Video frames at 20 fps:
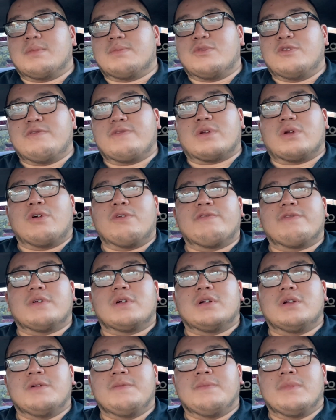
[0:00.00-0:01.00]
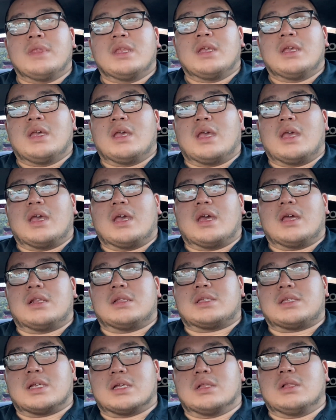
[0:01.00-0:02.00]
move it over and
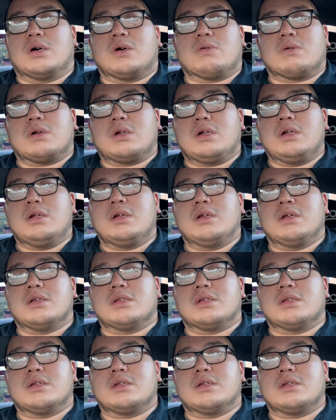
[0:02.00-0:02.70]
sit lower.